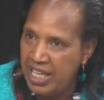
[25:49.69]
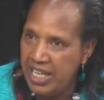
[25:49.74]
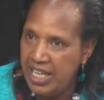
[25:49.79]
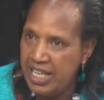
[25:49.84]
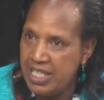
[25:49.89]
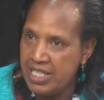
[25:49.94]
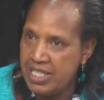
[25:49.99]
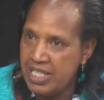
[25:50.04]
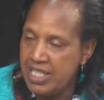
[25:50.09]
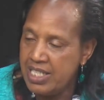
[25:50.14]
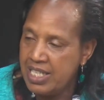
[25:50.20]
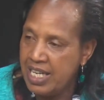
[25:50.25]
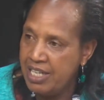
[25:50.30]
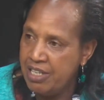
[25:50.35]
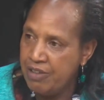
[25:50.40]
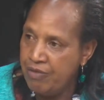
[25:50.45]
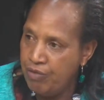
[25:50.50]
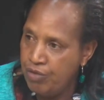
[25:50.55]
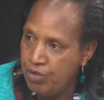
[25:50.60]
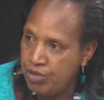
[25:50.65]
Is it a
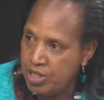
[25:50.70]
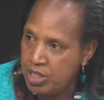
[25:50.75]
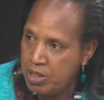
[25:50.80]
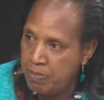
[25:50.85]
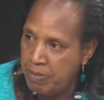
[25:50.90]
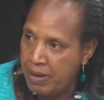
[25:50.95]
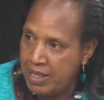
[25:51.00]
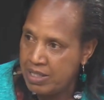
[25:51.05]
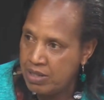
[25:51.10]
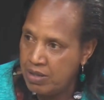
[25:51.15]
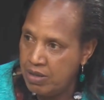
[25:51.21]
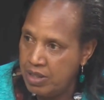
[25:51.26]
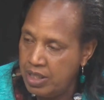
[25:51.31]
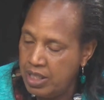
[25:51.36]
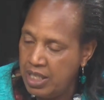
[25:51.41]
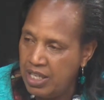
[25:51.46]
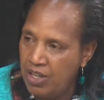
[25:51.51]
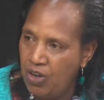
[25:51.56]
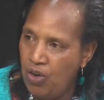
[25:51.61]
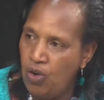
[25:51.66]
divorced person,
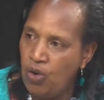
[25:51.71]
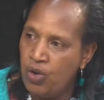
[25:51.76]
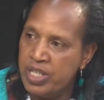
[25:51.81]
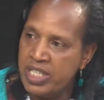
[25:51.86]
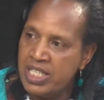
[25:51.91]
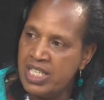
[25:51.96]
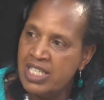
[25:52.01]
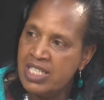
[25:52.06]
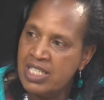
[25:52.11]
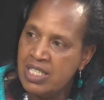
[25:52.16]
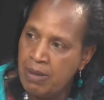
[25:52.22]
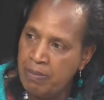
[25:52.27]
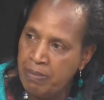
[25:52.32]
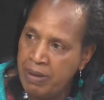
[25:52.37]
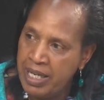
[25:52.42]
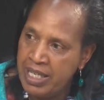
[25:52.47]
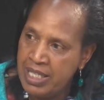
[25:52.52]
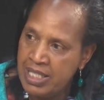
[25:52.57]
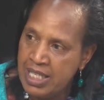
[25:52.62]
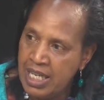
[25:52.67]
or is it
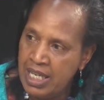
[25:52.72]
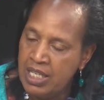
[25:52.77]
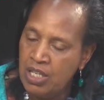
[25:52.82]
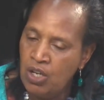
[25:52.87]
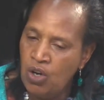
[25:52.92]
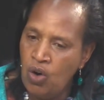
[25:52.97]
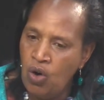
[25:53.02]
separated,